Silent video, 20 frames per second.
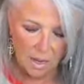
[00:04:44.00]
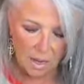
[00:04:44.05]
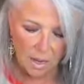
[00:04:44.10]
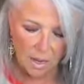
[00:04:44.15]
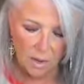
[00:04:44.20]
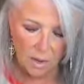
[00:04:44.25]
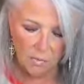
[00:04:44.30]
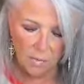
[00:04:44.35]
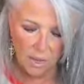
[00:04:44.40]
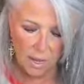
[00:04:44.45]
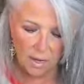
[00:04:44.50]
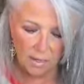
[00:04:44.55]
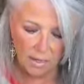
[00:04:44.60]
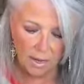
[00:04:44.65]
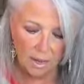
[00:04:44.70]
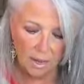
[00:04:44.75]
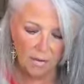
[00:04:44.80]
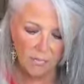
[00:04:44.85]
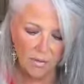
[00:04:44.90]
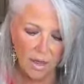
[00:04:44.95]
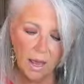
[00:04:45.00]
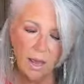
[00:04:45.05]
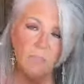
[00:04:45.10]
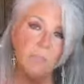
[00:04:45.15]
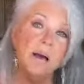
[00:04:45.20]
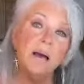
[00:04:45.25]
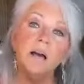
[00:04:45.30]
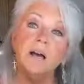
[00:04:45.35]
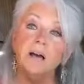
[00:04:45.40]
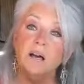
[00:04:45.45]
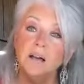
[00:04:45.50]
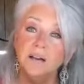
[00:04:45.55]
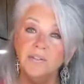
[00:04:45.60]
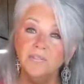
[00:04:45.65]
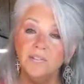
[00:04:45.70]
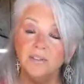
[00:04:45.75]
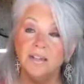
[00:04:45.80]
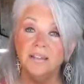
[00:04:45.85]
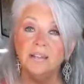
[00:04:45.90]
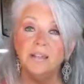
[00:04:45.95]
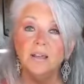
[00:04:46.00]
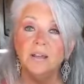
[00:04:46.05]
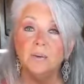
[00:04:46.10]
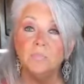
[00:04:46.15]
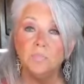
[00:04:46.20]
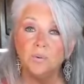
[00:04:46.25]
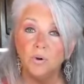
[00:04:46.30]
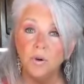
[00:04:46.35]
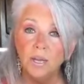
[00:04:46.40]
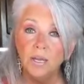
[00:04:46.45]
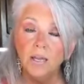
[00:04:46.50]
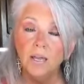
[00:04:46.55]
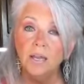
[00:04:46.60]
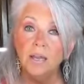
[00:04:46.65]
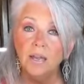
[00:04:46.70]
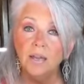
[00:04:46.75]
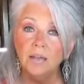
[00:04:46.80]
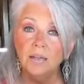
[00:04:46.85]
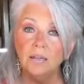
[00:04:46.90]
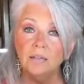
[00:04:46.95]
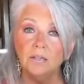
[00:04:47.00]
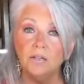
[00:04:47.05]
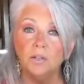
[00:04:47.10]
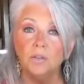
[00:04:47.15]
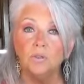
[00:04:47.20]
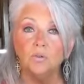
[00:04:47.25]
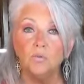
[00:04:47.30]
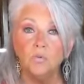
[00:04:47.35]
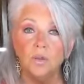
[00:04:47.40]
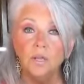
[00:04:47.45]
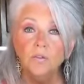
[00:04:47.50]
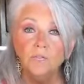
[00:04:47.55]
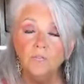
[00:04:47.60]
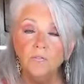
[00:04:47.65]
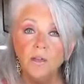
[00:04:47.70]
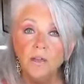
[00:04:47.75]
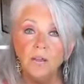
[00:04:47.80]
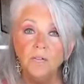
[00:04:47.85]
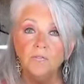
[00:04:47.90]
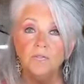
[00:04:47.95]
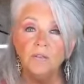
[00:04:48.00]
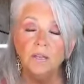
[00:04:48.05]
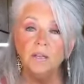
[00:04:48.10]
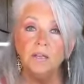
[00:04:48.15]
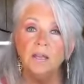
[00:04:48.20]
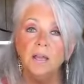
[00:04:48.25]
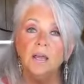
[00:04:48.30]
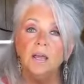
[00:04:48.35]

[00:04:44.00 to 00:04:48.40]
Okay, now I've got my oven preheated to 350,